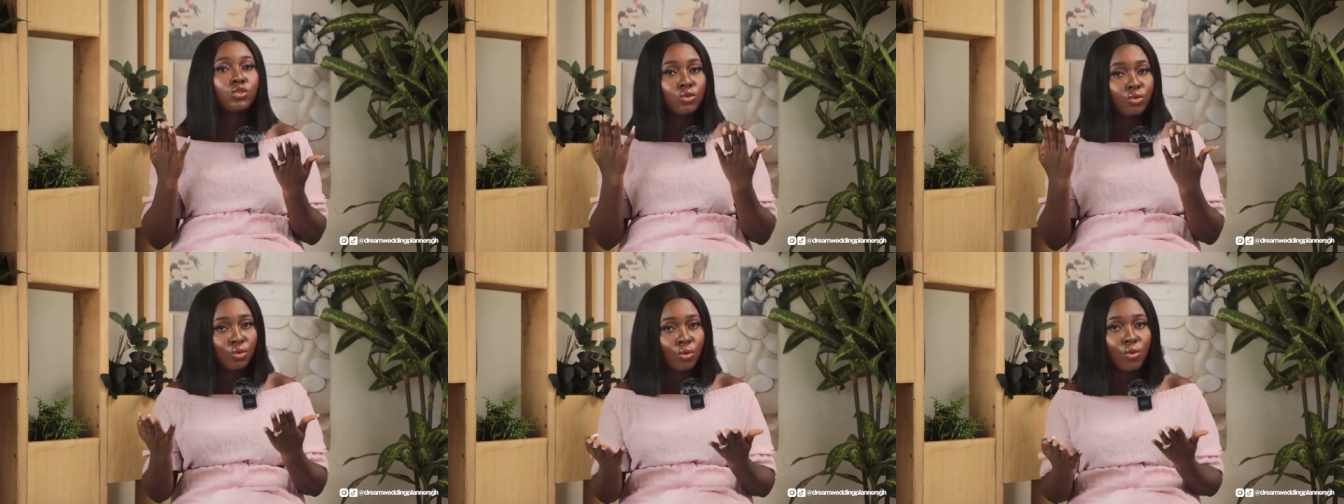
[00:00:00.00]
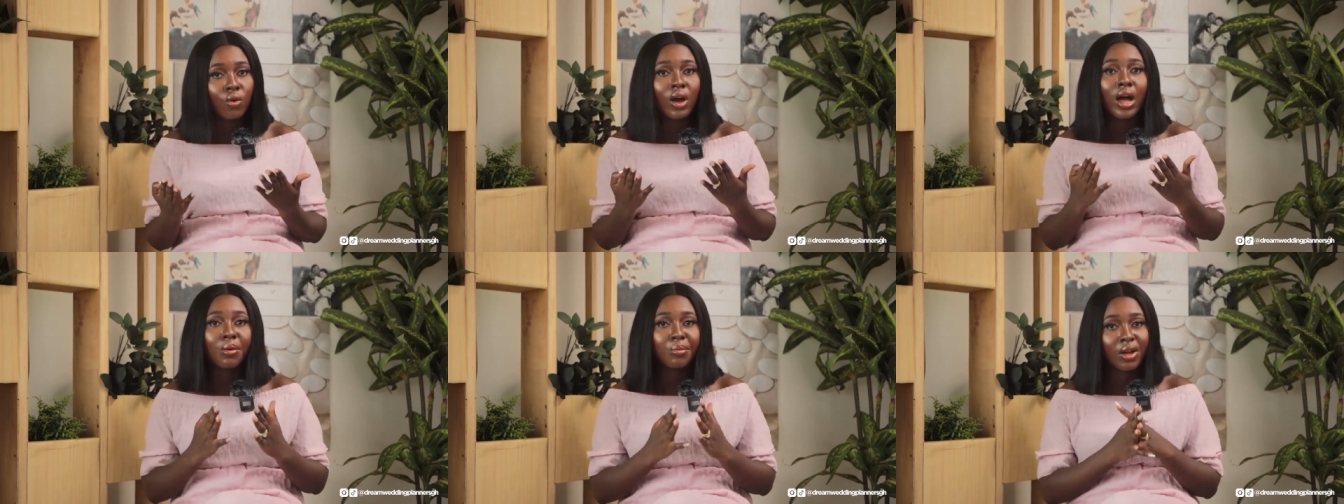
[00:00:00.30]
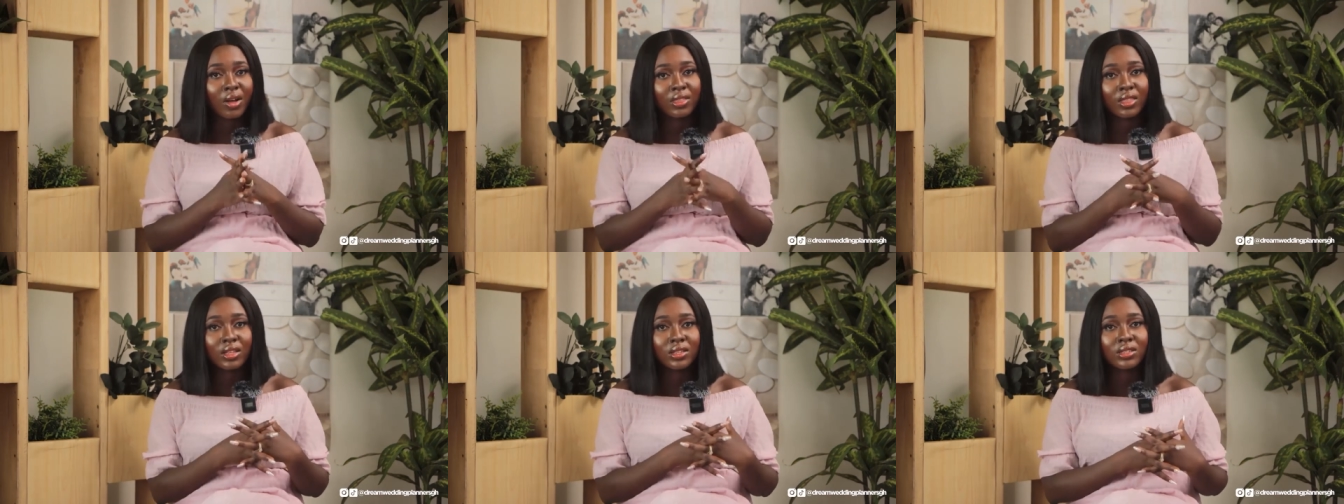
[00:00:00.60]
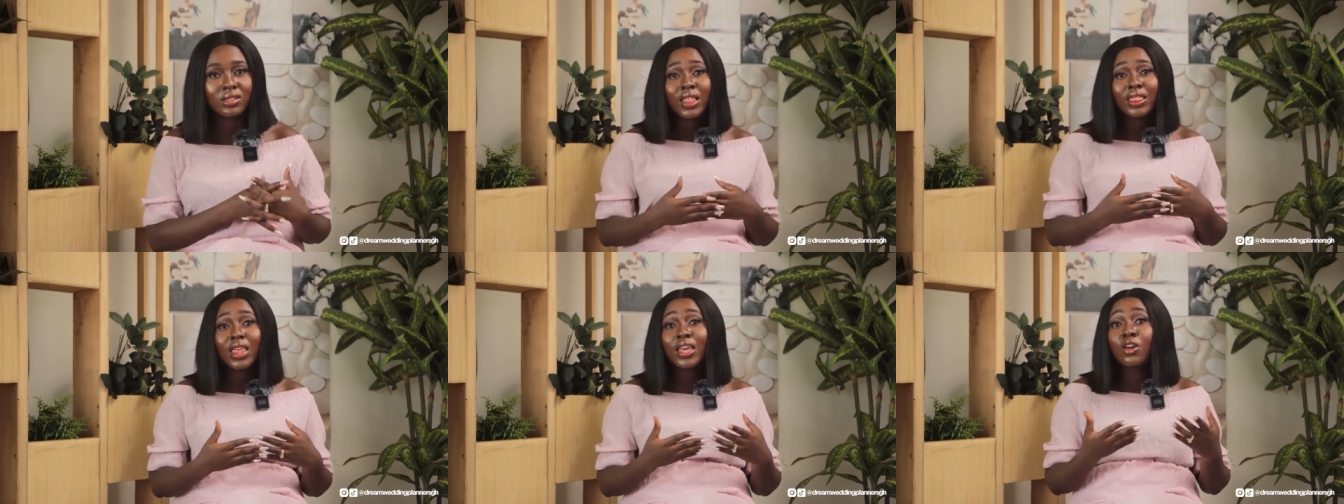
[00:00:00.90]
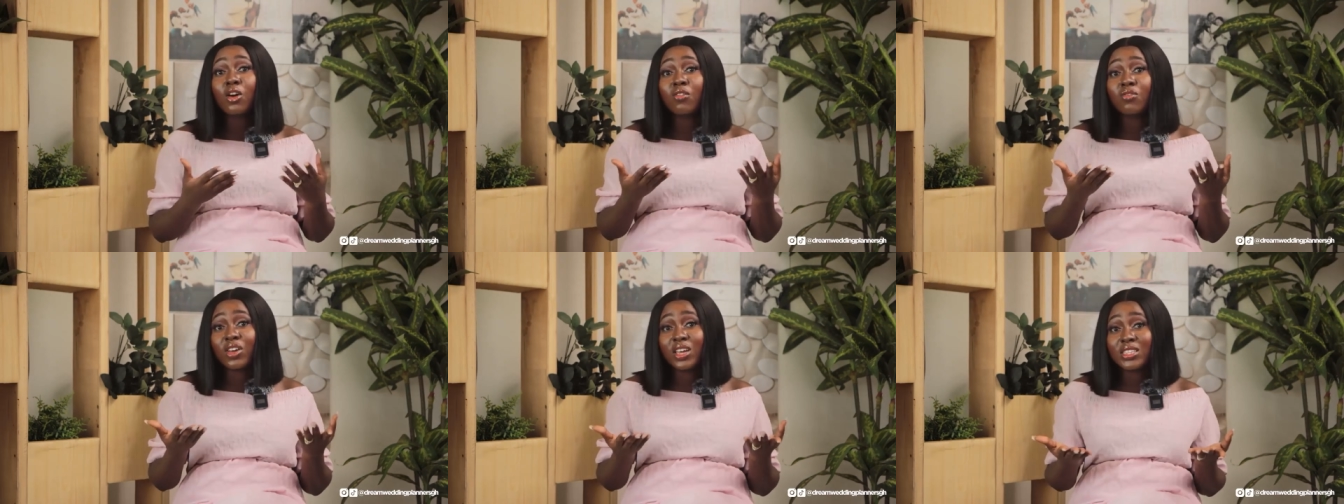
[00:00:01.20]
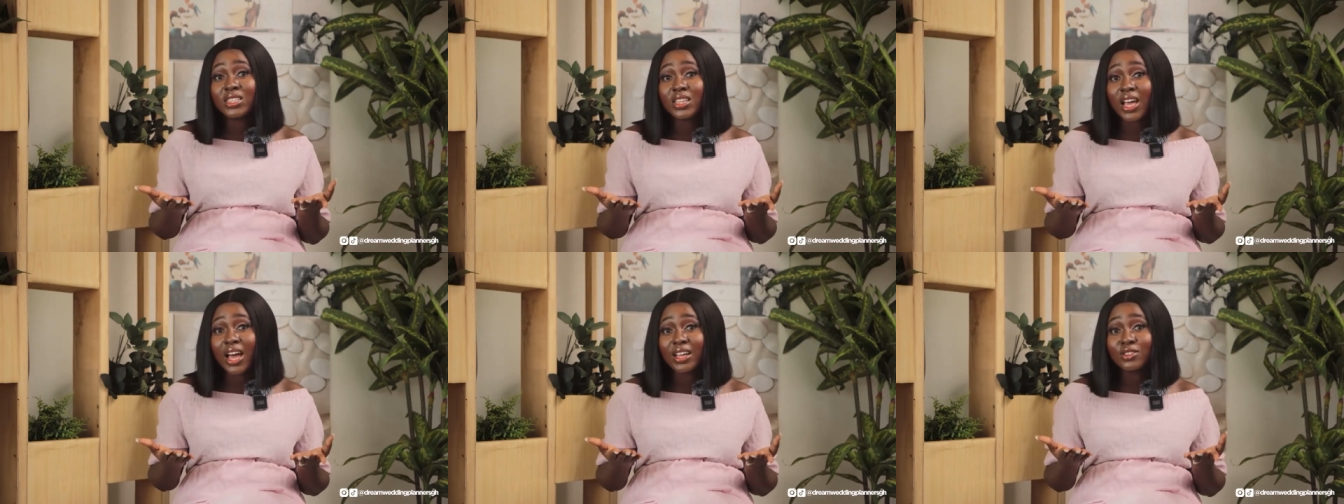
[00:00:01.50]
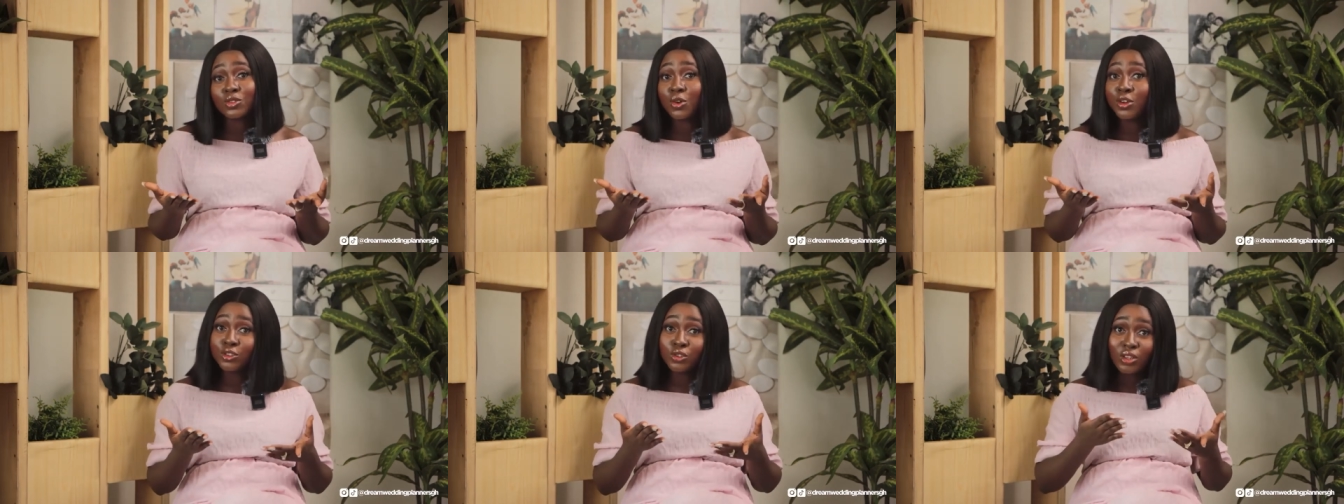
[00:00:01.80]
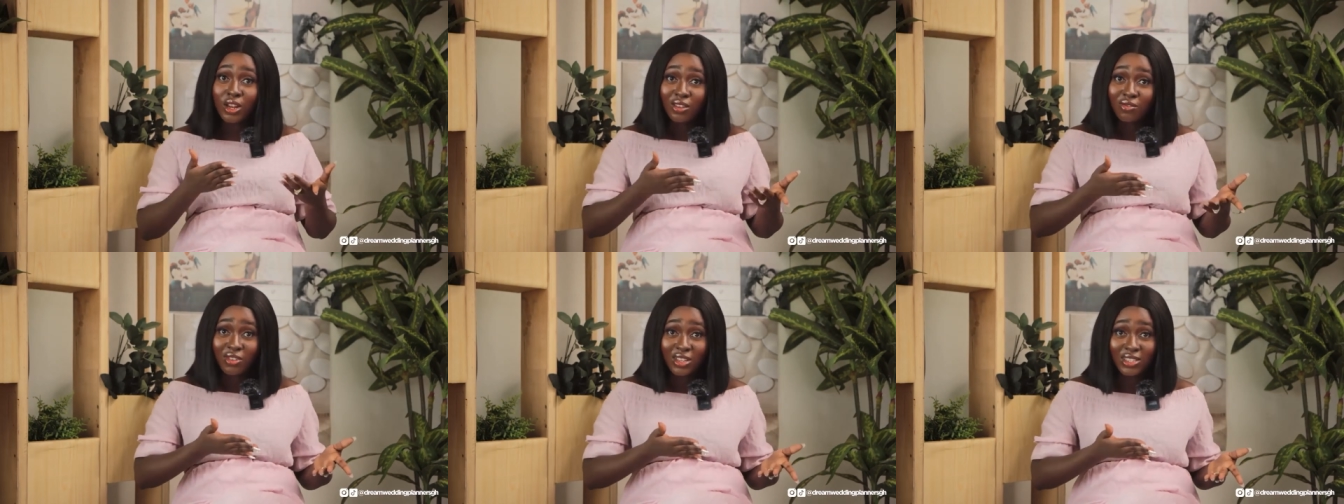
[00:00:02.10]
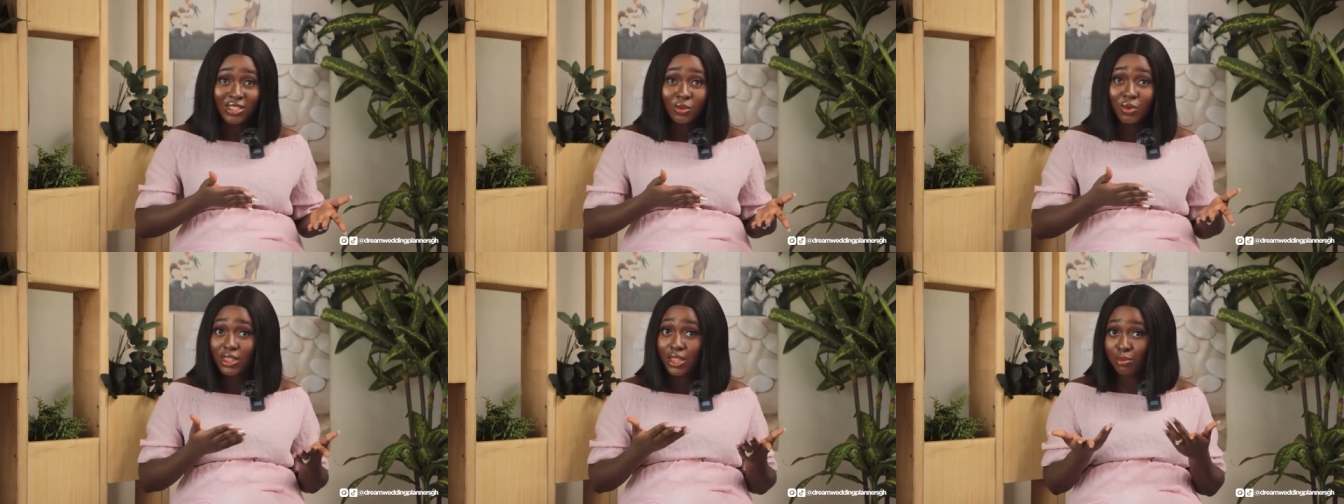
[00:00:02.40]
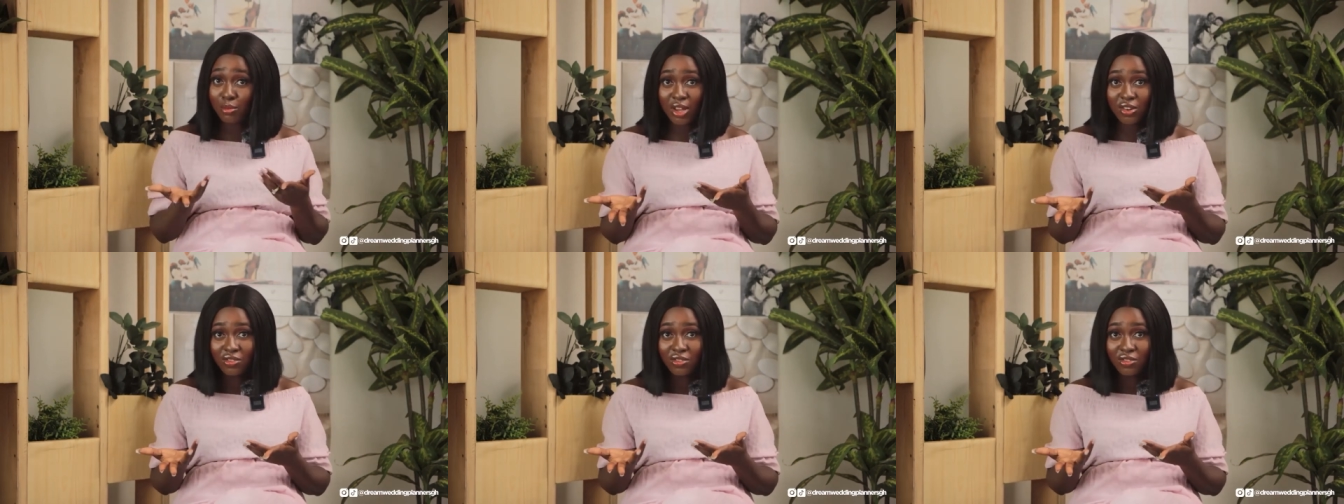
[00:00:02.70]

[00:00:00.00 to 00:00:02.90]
should know about this. Think of it as going to the university with a